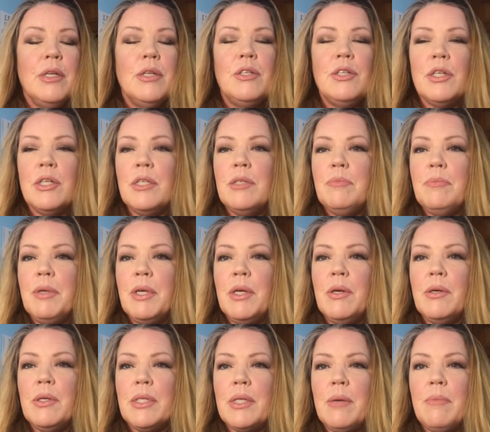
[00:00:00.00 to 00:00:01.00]
just
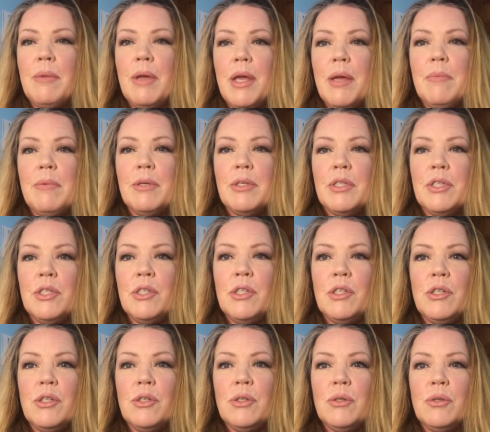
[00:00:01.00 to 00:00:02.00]
because I'm able
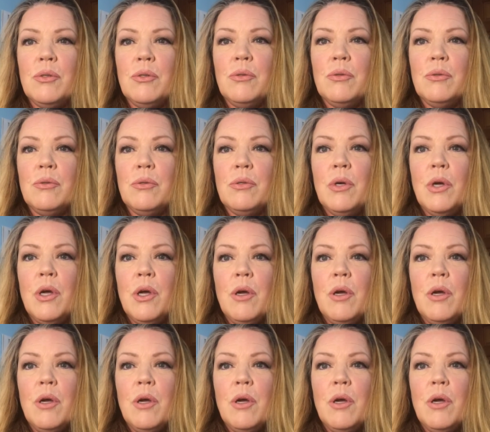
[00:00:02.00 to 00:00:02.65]
to